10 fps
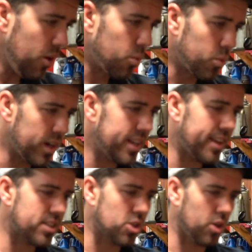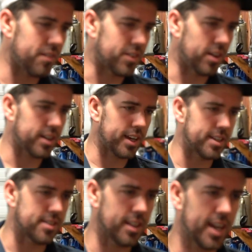really that's all I've got
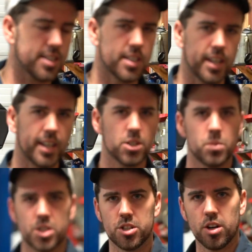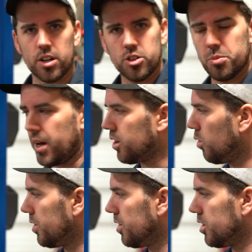guys. The last thing I guess we should talk to back
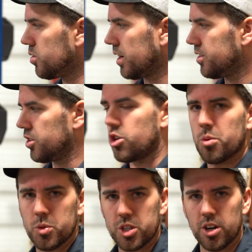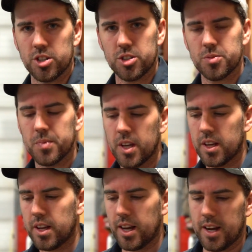over here in the truck is the turbochargers.
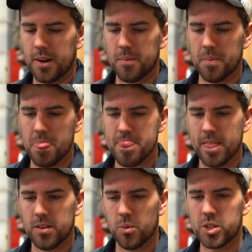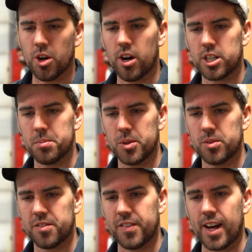Um, we talked
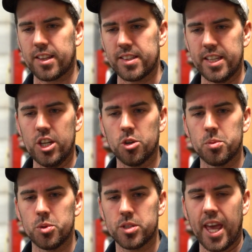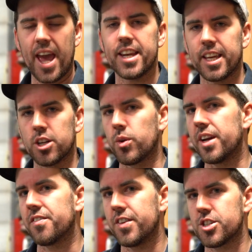about the fact that the EcoBoost can get
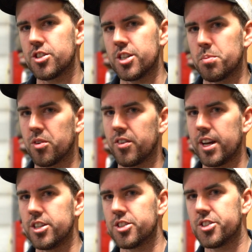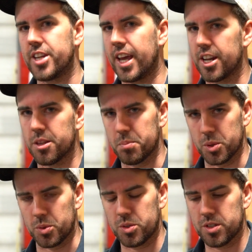great efficiency provided you stay out of the
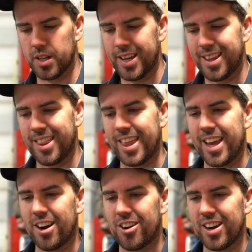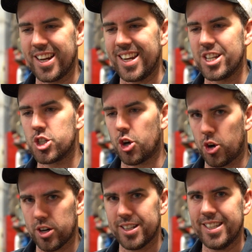boost. They are an
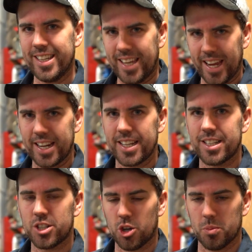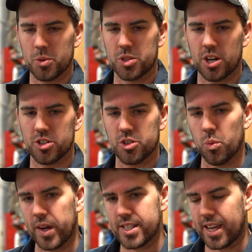internally gated turbocharger. So
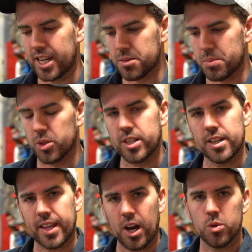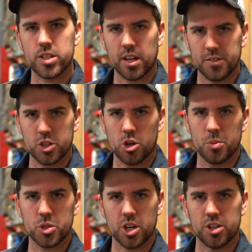the wastegate is built into the housing of the
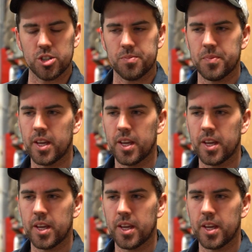turbocharger.